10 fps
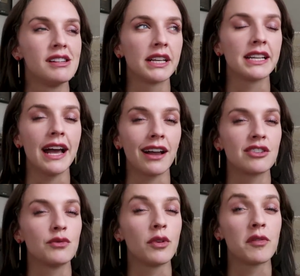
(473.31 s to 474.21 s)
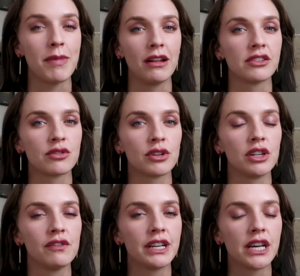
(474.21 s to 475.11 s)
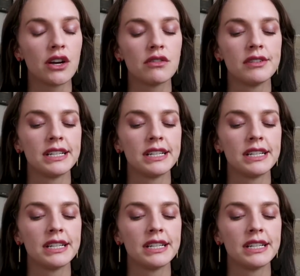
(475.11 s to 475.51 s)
like an actual spell tutorial video,